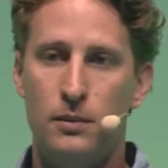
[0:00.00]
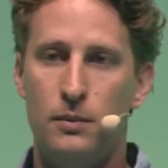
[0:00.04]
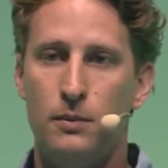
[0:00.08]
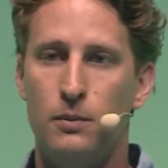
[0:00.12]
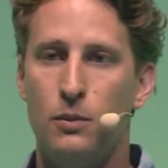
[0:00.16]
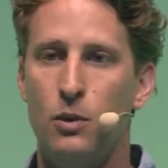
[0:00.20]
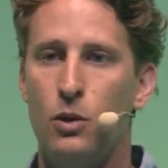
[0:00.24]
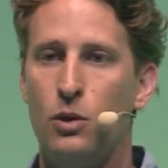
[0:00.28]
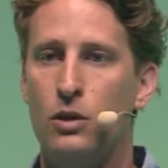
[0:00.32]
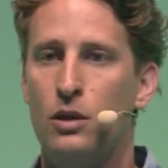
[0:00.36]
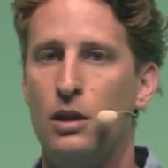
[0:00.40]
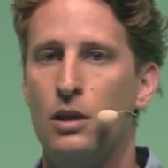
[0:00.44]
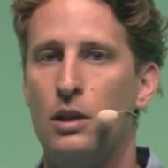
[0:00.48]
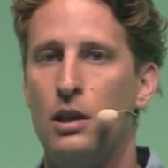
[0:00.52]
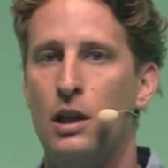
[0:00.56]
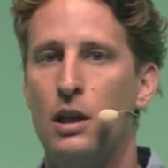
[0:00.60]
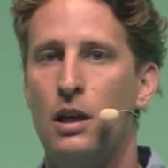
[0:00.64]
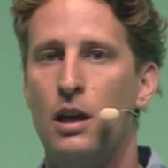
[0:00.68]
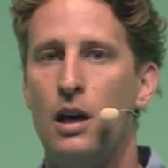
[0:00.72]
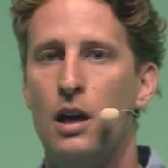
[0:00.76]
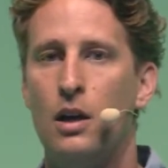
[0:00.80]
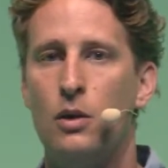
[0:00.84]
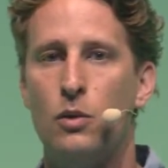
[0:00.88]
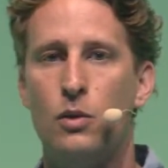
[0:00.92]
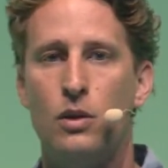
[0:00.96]
more than
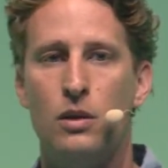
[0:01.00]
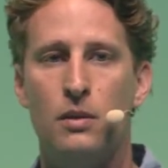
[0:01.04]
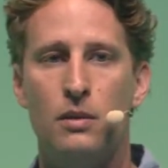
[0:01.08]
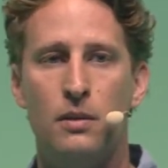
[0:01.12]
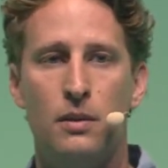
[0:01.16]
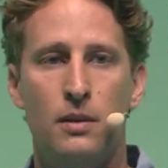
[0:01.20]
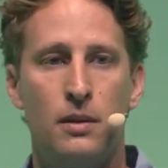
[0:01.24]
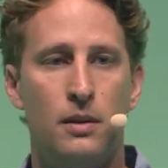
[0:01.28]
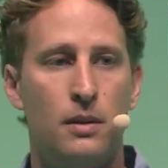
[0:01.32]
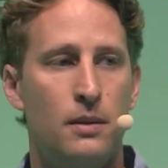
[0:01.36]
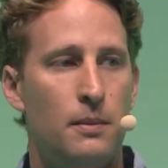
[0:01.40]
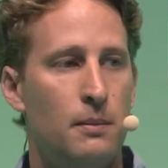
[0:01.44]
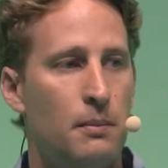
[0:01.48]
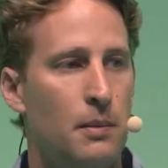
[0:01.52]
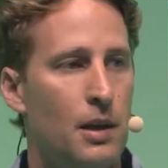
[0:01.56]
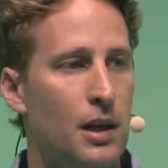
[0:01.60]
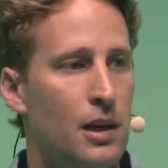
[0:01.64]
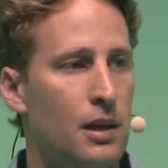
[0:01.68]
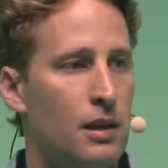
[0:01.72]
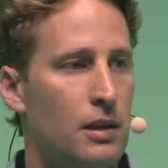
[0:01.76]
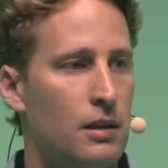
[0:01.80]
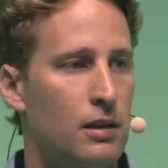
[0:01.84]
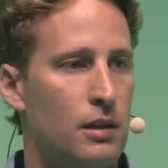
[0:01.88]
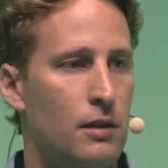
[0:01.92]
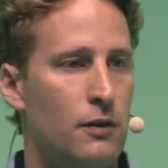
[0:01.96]
100
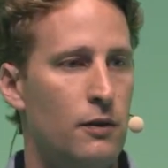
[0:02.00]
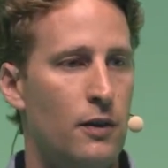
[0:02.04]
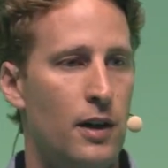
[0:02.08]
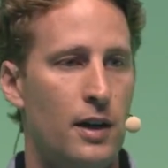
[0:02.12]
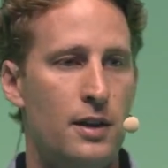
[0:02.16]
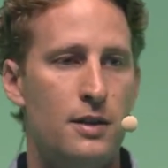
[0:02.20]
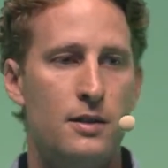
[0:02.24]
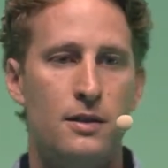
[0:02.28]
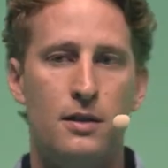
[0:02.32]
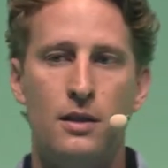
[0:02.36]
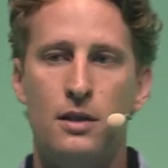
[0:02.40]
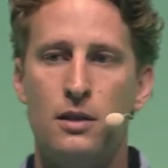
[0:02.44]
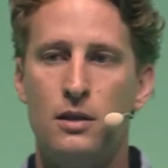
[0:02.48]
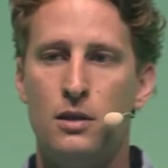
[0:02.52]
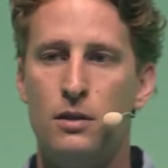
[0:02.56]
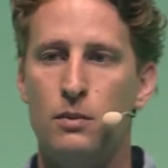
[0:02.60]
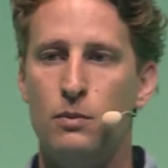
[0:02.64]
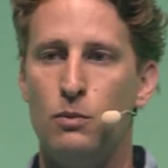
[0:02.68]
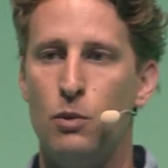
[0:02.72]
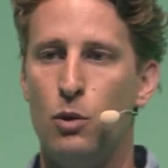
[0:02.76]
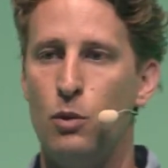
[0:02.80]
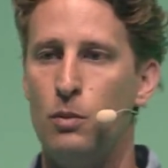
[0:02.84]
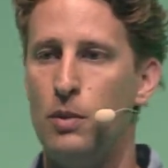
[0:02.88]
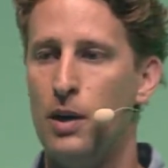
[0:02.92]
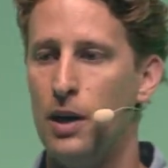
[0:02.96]
million devices,
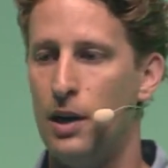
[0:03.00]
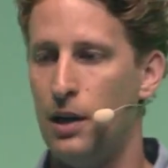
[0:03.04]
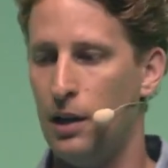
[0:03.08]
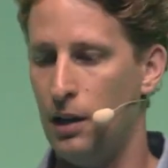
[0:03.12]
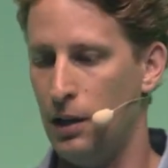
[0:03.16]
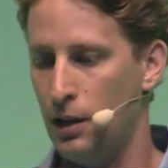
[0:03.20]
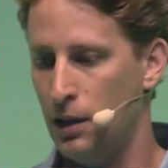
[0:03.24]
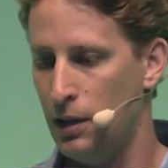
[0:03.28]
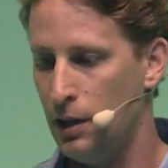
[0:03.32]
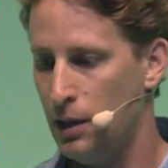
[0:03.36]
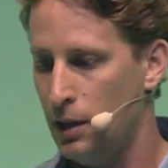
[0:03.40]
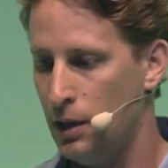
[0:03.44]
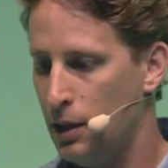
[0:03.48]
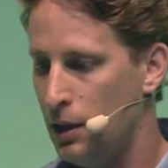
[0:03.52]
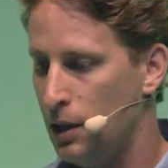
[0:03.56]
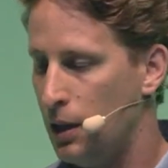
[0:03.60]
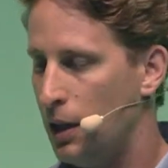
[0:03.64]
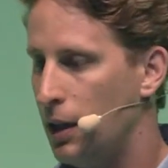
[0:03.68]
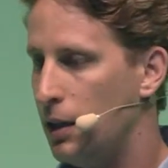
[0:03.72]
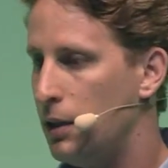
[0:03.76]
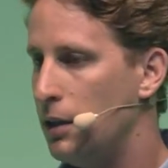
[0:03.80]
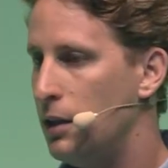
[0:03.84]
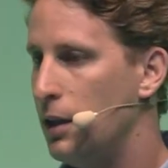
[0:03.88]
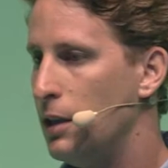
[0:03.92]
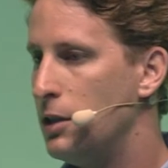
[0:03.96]
mobile
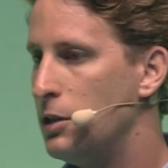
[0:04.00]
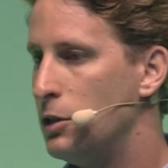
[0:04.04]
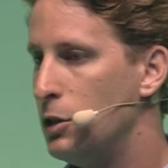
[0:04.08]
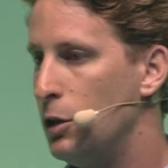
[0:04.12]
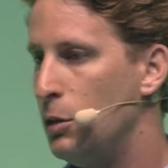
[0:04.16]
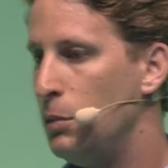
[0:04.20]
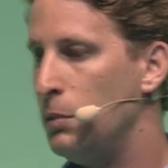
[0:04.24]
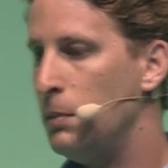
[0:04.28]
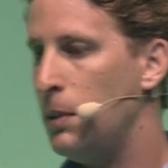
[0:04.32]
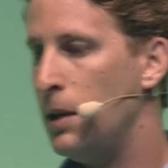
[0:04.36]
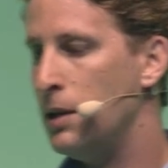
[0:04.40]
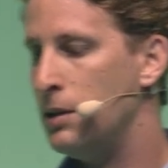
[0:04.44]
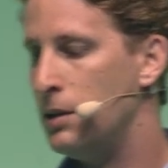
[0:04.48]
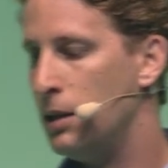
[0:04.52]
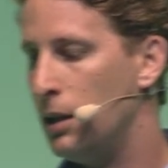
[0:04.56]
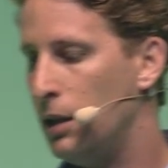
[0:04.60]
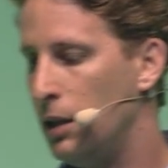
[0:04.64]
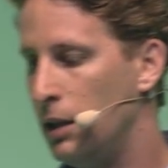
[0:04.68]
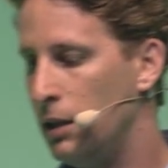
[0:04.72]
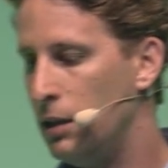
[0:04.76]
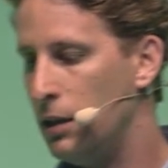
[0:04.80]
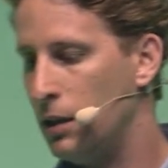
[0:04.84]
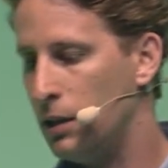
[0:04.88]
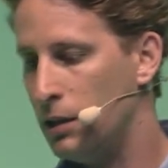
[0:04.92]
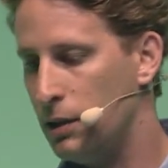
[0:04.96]
and desktop,
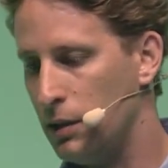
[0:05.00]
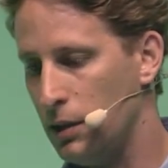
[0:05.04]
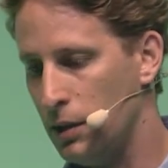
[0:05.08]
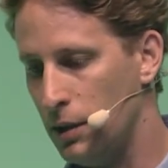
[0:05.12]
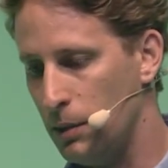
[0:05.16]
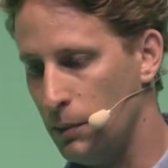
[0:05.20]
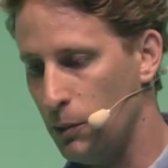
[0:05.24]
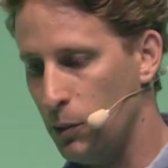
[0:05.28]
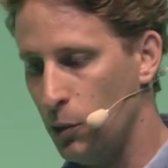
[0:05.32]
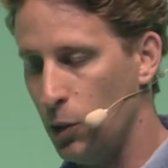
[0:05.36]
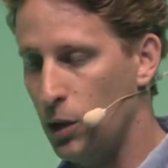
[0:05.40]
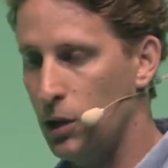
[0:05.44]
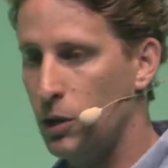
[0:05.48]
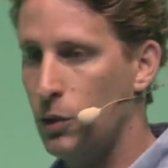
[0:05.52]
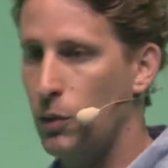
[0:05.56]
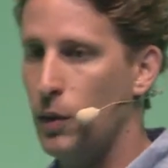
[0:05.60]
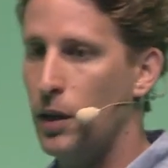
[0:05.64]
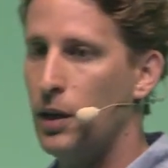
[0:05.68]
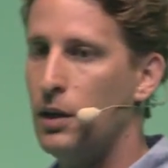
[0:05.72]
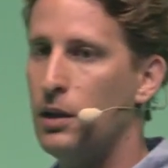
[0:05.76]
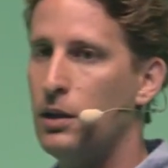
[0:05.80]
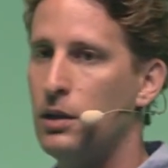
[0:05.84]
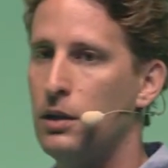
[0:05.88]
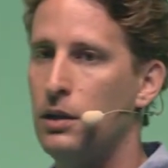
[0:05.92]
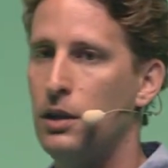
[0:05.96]
basically that we
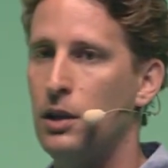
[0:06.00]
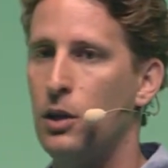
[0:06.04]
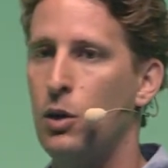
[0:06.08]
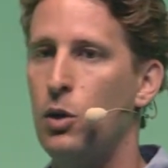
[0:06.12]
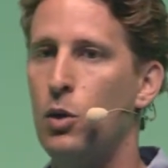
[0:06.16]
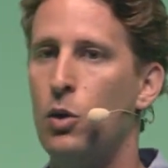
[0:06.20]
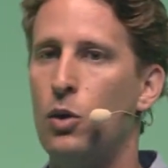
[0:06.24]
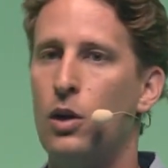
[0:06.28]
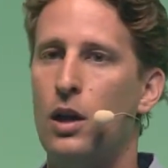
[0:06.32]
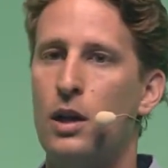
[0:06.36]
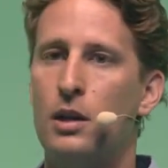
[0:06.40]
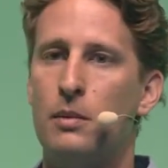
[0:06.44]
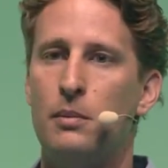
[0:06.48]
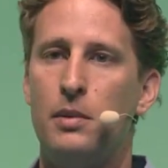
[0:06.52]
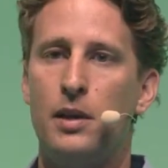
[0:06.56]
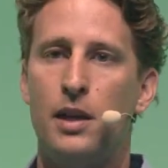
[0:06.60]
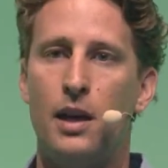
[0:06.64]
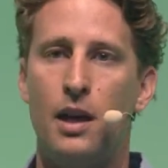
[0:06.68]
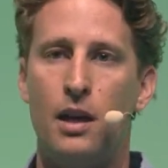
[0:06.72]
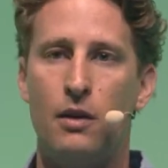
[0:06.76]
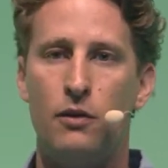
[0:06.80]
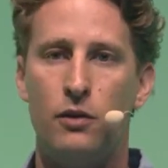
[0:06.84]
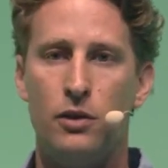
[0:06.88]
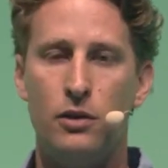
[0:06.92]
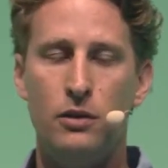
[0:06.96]
track their online
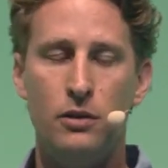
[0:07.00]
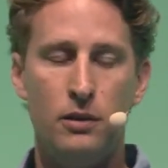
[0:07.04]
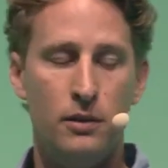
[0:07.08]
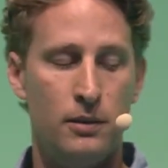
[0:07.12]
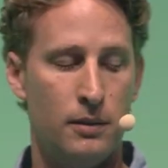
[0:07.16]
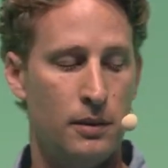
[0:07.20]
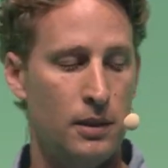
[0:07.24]
behavior.